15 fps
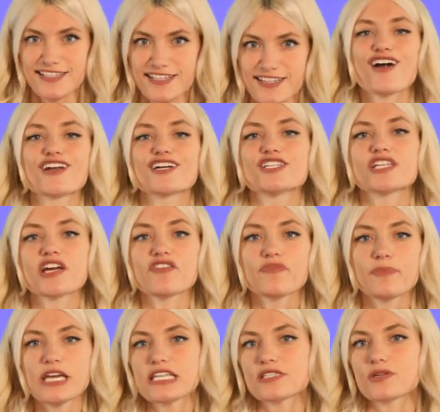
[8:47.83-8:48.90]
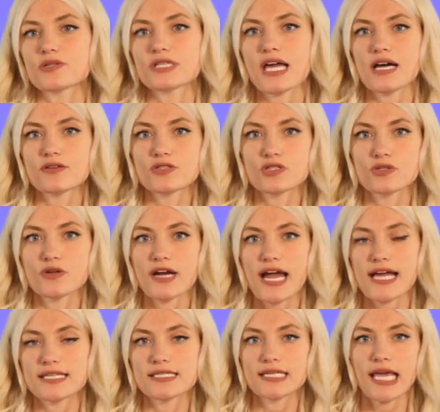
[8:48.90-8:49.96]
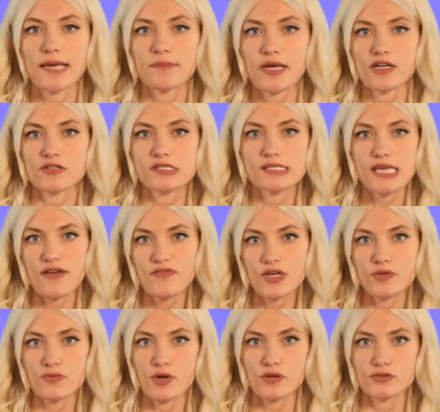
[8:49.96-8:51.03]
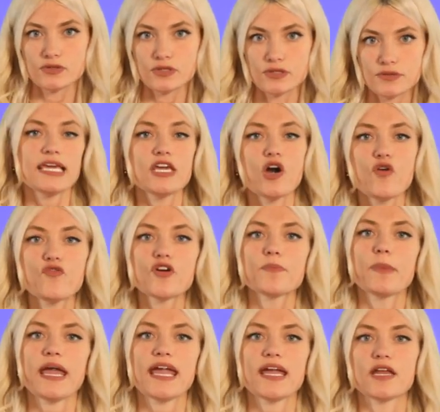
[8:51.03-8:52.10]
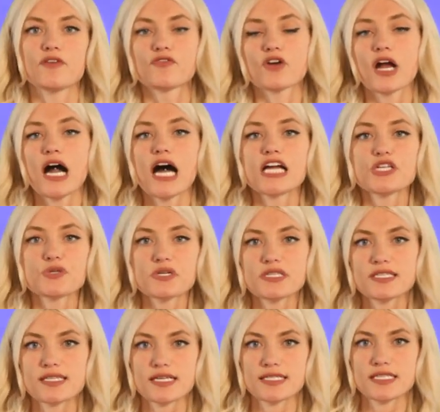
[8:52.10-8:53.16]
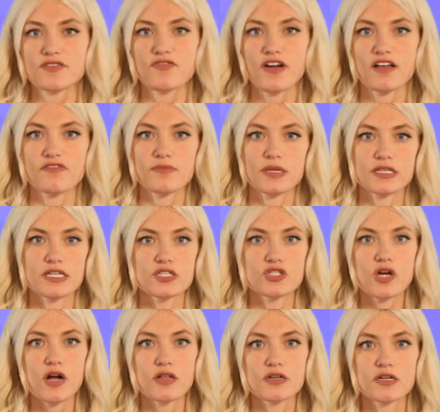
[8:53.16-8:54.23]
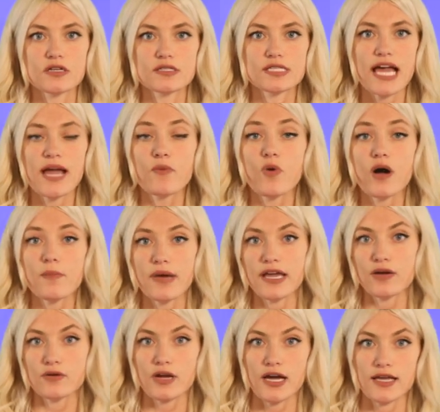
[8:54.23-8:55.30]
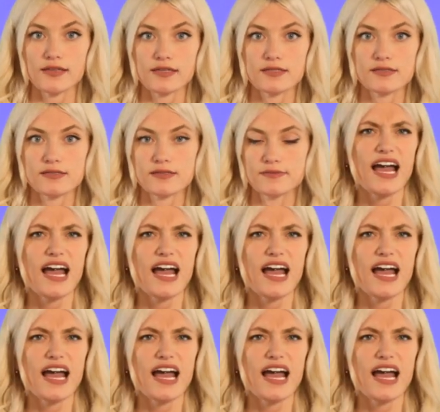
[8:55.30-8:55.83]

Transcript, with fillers: On our Jeff Bezos house tour, SK Metal 7 wrote, He overpaid for $165 million. I want my own island.